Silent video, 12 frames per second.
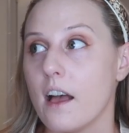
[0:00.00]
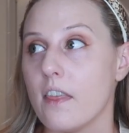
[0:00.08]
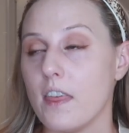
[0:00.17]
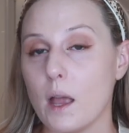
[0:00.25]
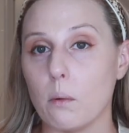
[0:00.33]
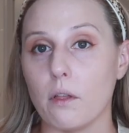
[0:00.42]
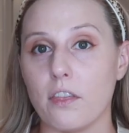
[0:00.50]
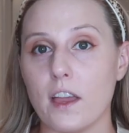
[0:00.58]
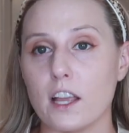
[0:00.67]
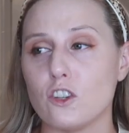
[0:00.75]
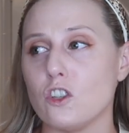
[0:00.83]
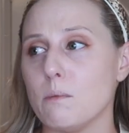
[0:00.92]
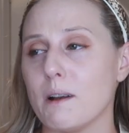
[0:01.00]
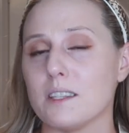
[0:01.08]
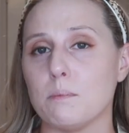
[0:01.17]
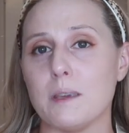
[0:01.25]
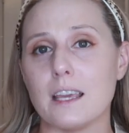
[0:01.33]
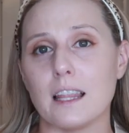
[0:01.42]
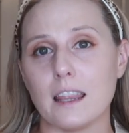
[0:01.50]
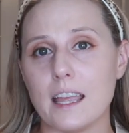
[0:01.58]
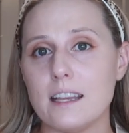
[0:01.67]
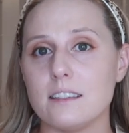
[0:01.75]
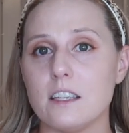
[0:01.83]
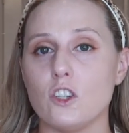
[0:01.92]
they will think she must be
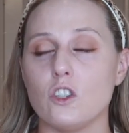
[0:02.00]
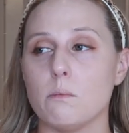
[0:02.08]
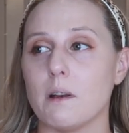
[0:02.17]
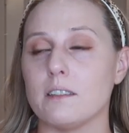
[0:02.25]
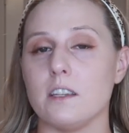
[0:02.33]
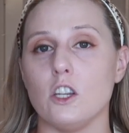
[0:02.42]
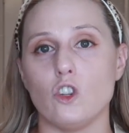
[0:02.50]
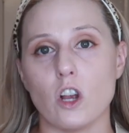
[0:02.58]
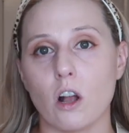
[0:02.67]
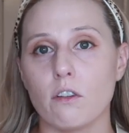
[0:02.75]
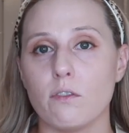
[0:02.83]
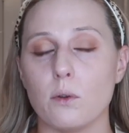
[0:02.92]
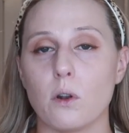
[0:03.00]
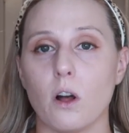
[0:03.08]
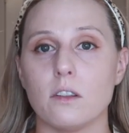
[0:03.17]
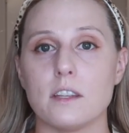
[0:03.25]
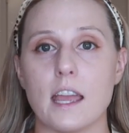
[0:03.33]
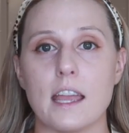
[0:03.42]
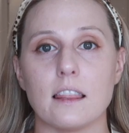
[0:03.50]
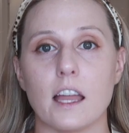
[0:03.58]
lazy, she must eat junk food all day,